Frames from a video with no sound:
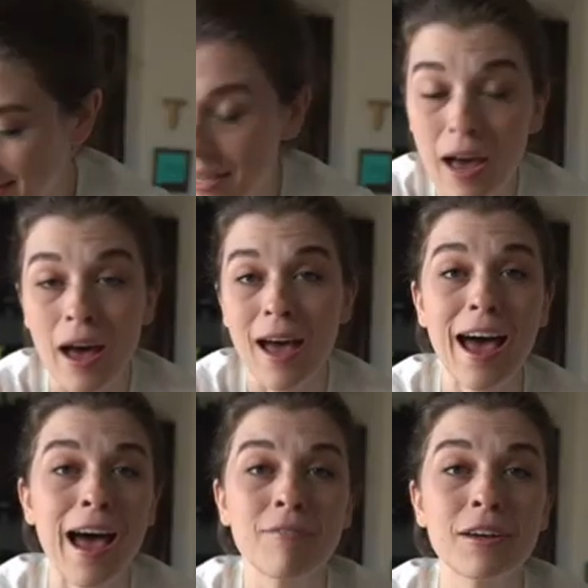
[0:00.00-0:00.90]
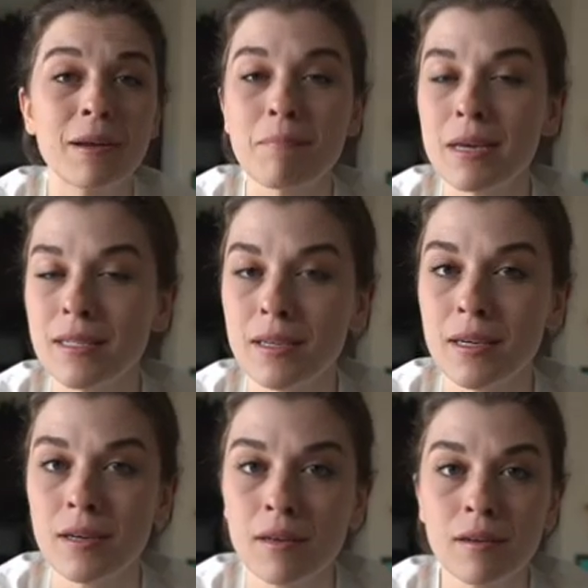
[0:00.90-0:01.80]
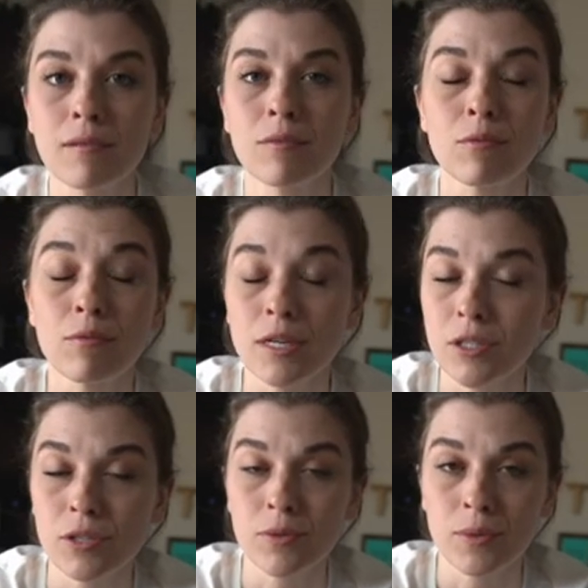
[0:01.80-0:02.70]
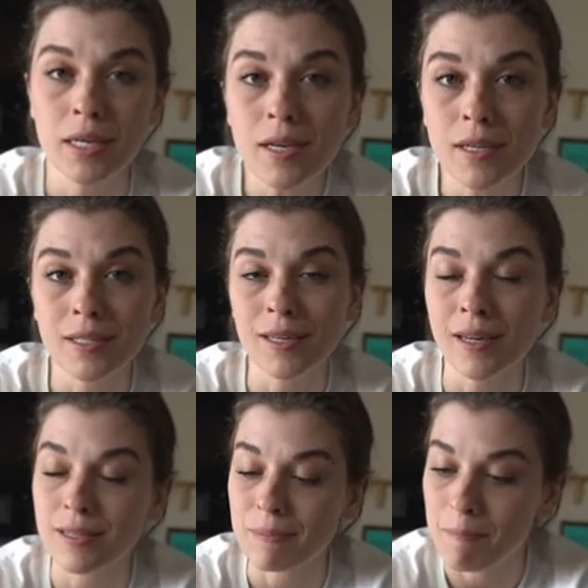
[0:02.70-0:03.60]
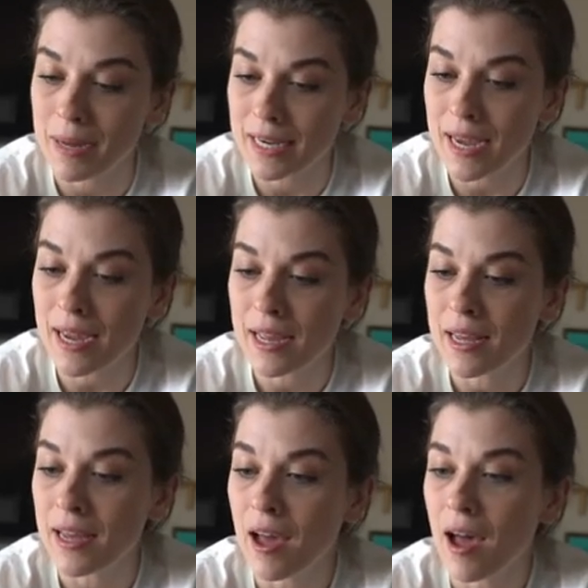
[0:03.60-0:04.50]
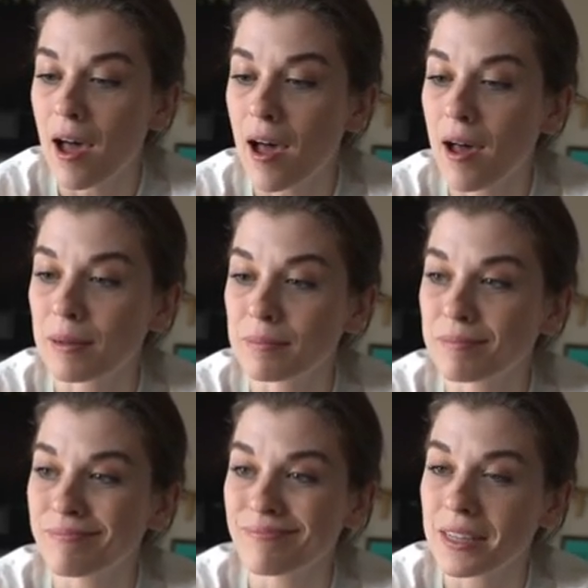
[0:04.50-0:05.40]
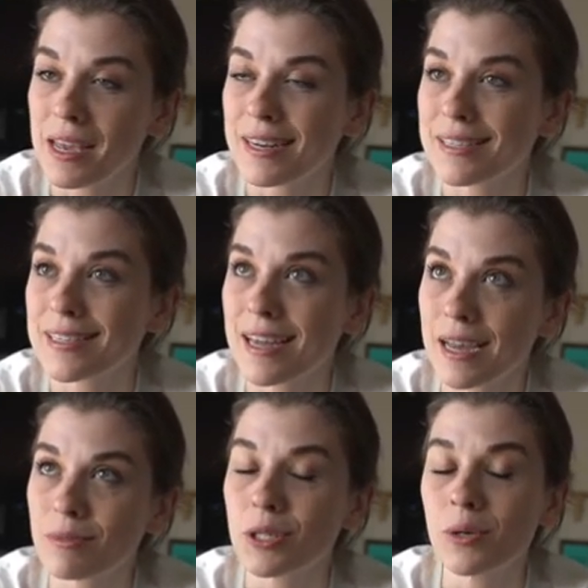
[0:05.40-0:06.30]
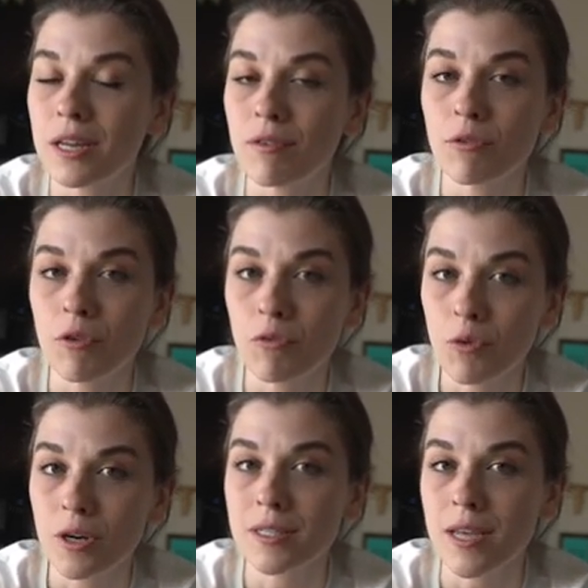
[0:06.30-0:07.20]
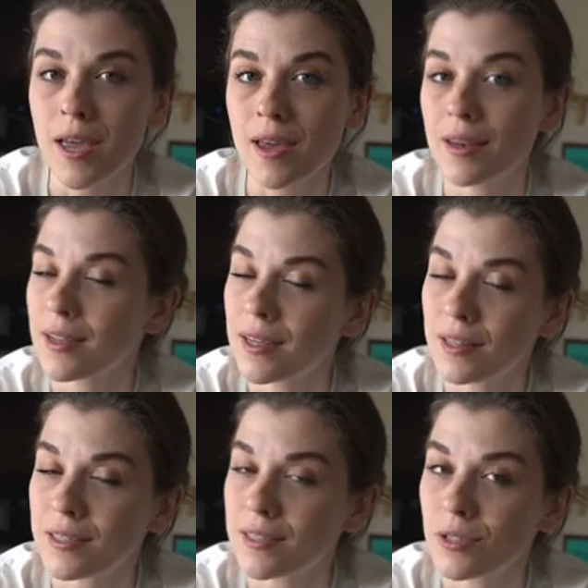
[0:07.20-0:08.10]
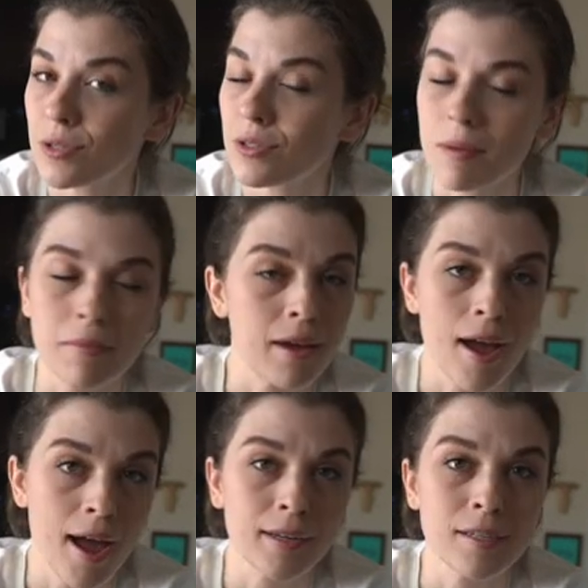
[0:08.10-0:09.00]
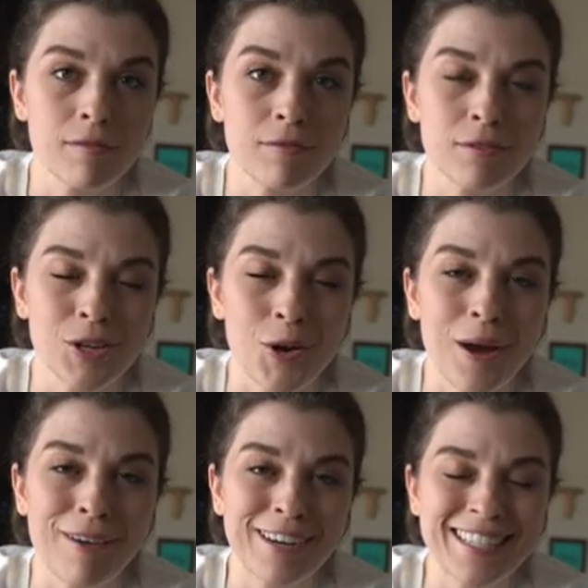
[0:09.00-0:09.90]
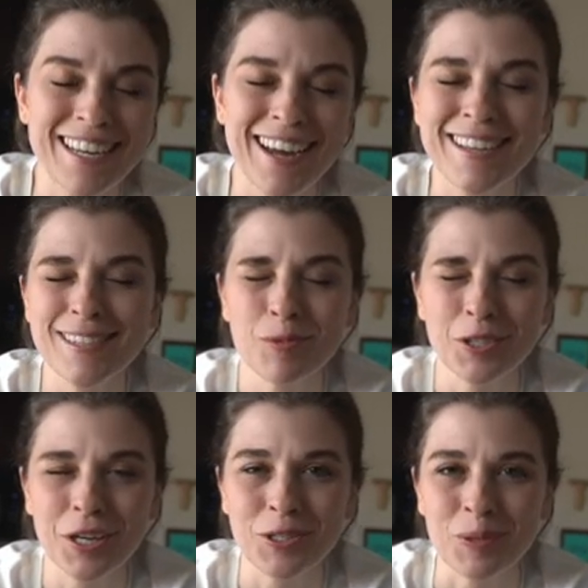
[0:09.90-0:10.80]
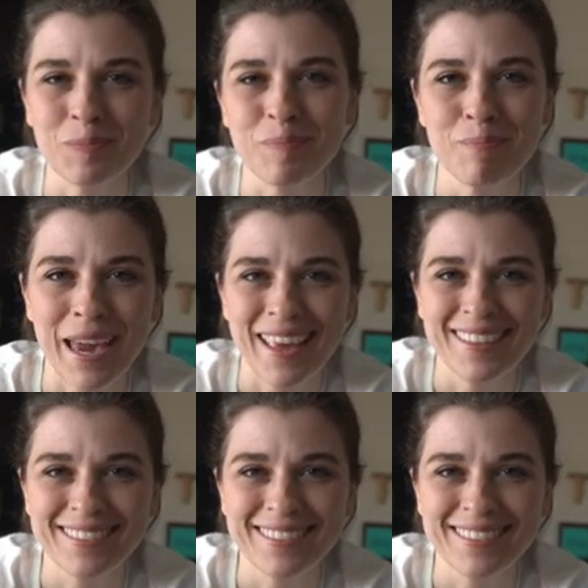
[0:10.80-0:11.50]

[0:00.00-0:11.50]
Have an amazing rest of your week. Today is Monday, and it's time to hit it full force and at least do something active. So have a nice day, guys. We'll talk soon. Bye.